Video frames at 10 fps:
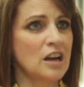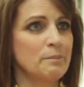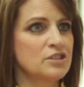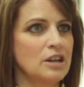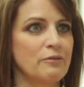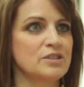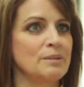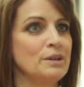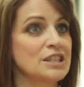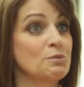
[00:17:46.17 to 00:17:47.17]
Thomas
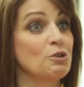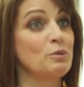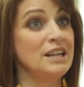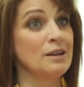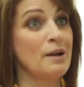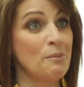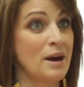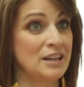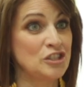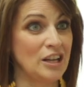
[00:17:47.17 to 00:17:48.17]
Jefferson because we were reading about
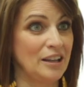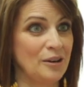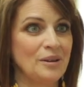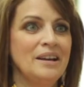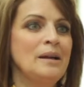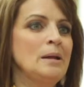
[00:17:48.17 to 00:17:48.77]
Monticello,